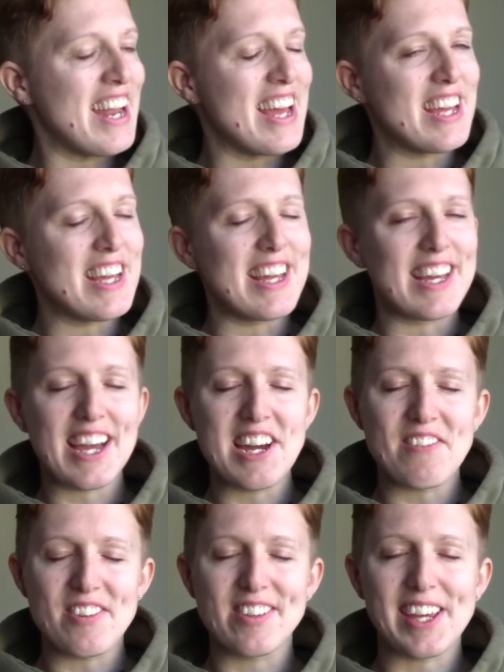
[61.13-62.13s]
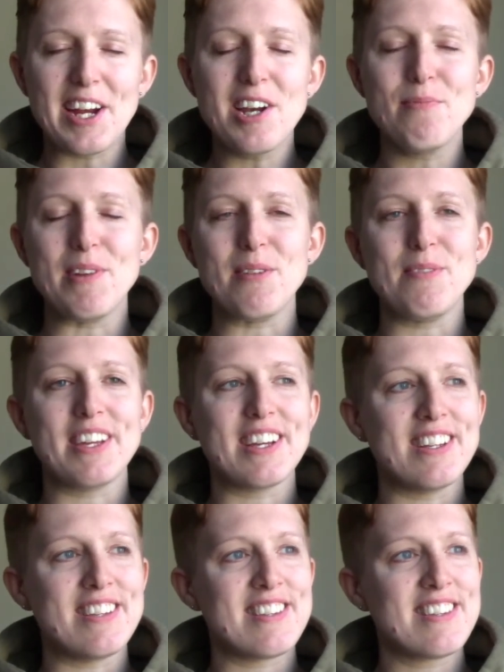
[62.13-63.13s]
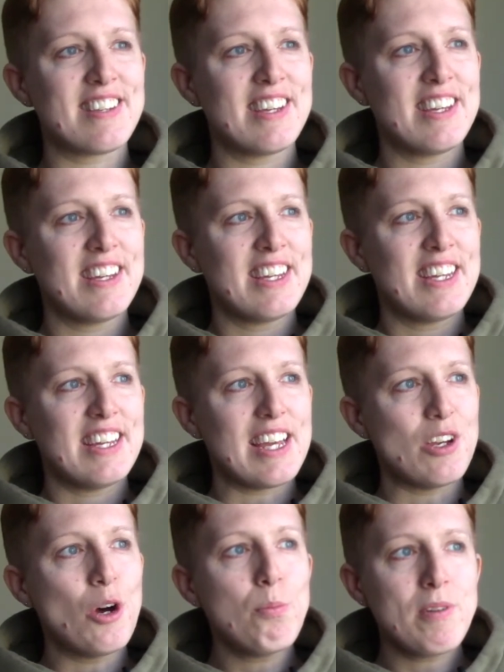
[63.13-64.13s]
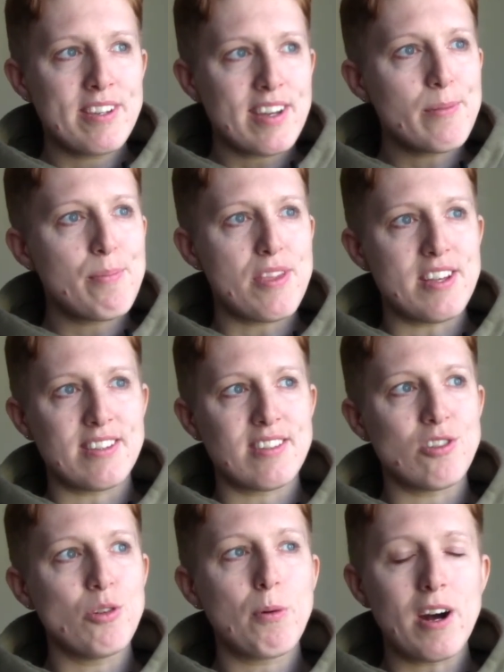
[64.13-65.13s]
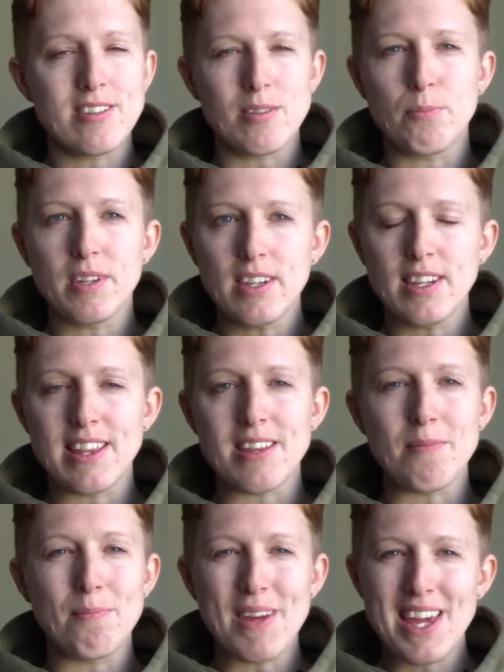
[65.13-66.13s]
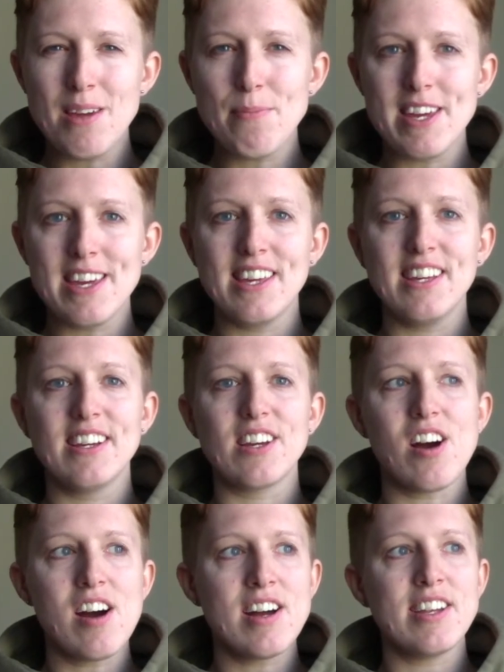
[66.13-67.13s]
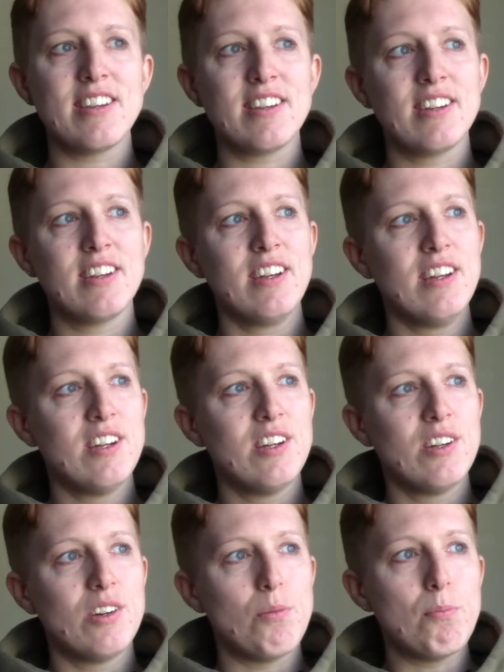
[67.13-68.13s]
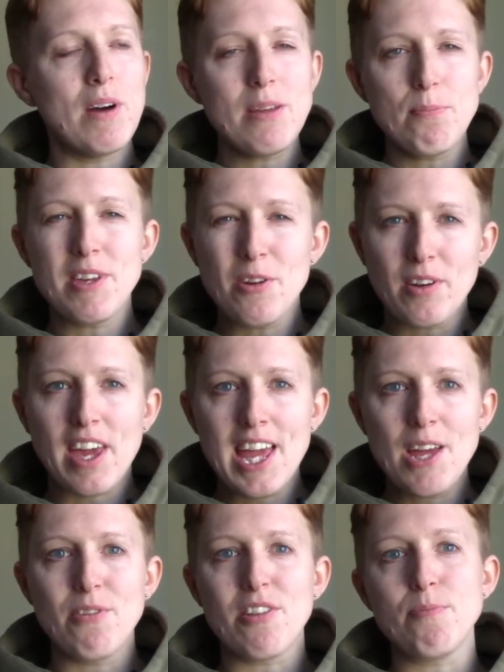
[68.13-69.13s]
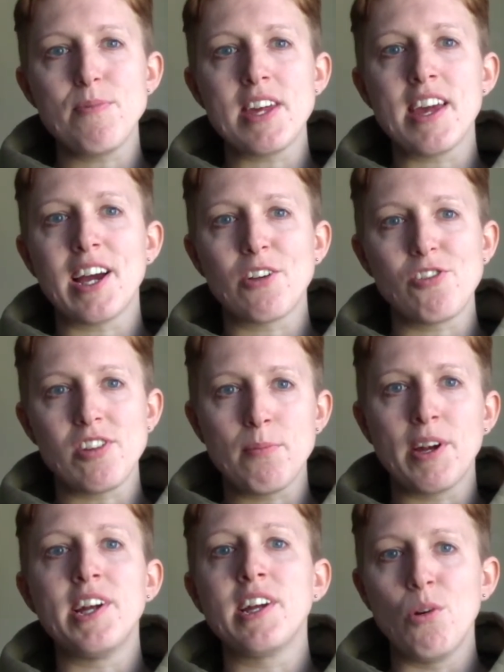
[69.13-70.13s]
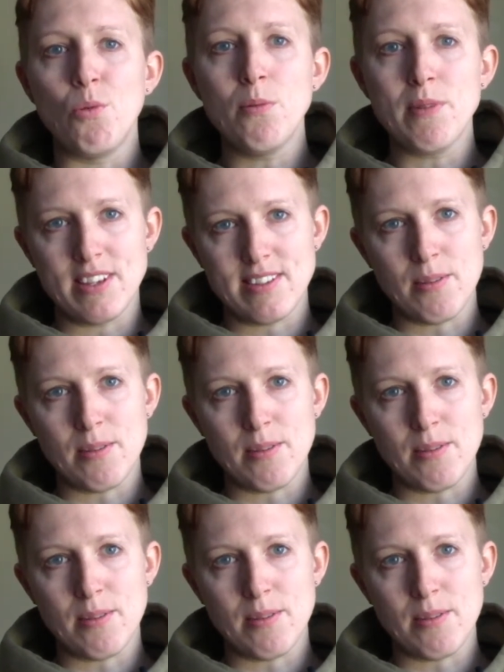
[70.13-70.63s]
And it kind of scared me because it opened up this new possibility that maybe God might be okay with me actually marrying a woman